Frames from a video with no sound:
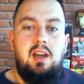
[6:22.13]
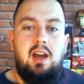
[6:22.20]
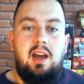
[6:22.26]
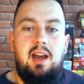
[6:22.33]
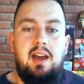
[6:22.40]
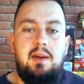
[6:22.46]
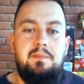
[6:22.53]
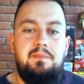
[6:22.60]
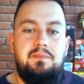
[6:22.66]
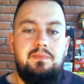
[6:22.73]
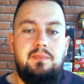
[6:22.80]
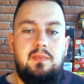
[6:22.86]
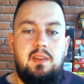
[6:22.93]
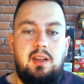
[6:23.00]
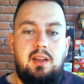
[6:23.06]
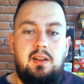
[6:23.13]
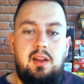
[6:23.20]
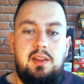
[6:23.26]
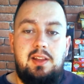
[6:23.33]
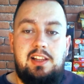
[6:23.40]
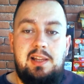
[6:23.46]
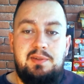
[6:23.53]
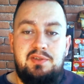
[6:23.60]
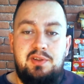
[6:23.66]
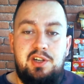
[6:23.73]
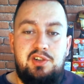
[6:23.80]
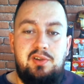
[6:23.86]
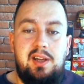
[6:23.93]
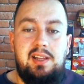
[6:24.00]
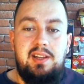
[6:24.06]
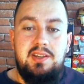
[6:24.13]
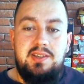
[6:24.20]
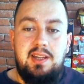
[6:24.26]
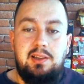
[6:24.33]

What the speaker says: The clips from the trailer is